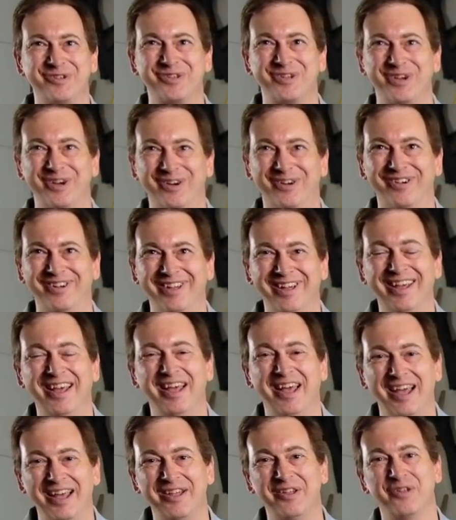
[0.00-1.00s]
so
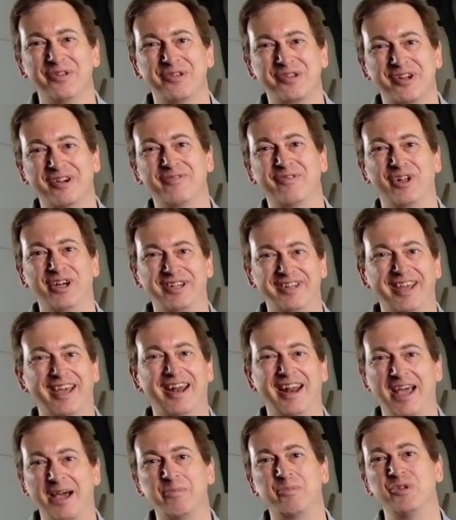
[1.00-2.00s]
stuff like
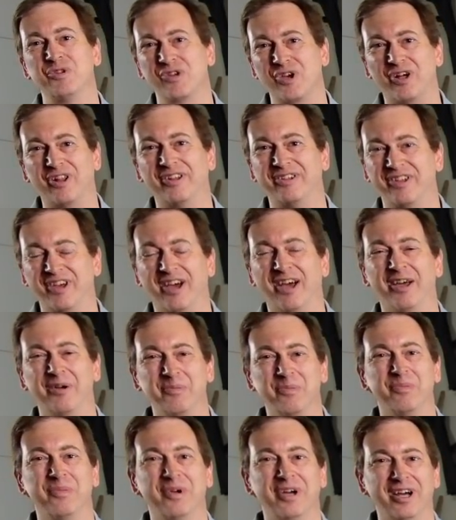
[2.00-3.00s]
that happens all the
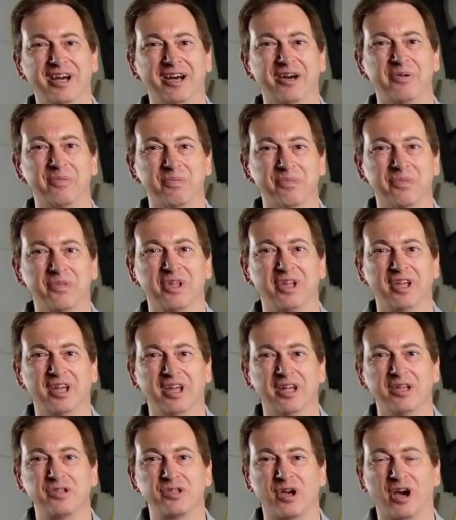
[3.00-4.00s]
time. Um,
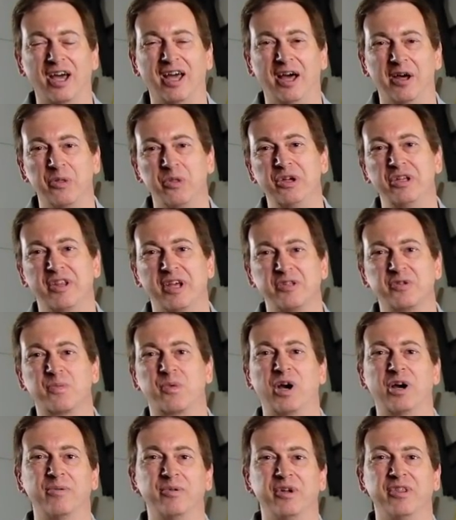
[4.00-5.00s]
so I, I think that's
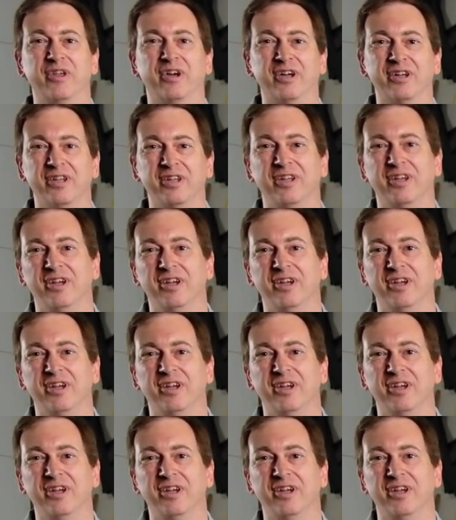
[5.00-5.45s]
probably the